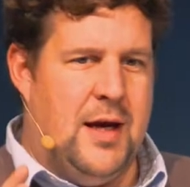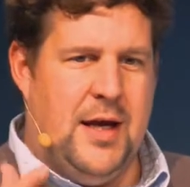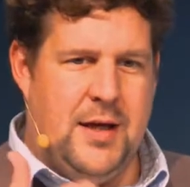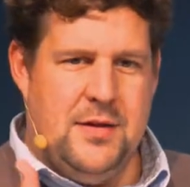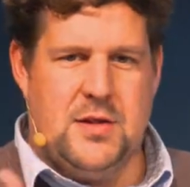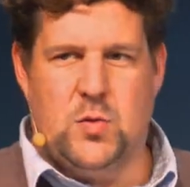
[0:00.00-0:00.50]

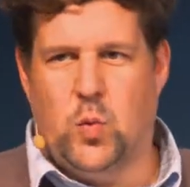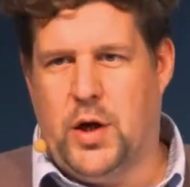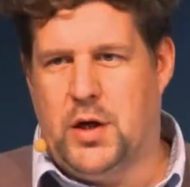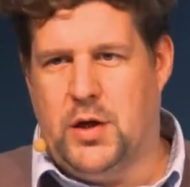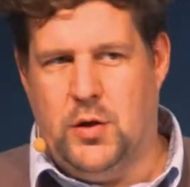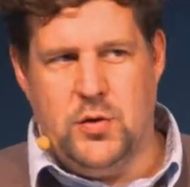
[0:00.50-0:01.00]
hints
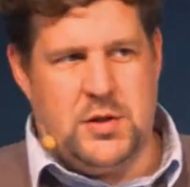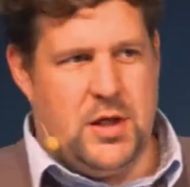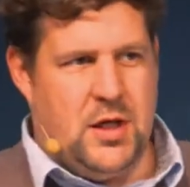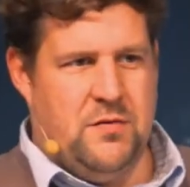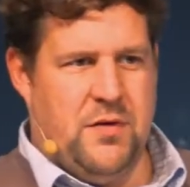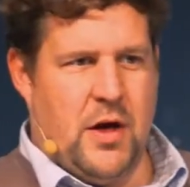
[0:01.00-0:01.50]
where the user
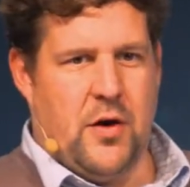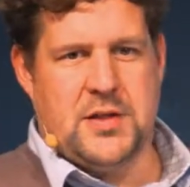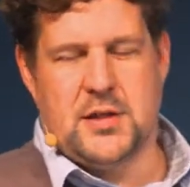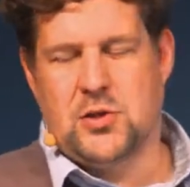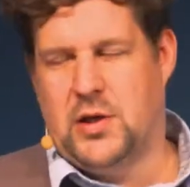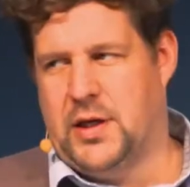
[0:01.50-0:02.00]
in VR is
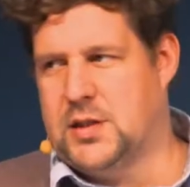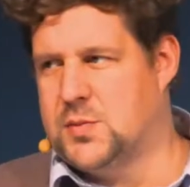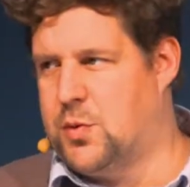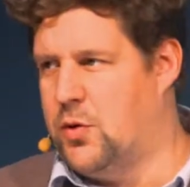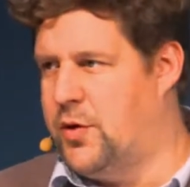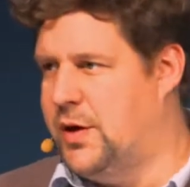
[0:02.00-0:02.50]
actually
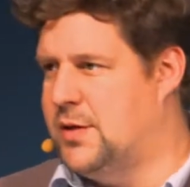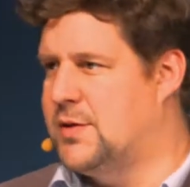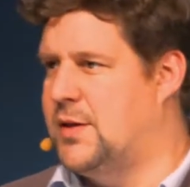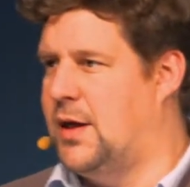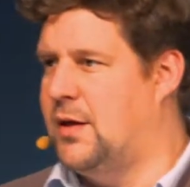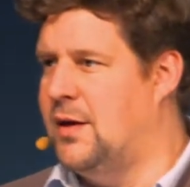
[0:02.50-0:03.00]
exploring the
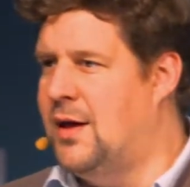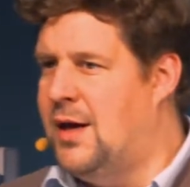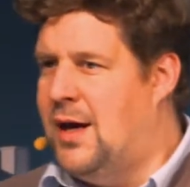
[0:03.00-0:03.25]
scene.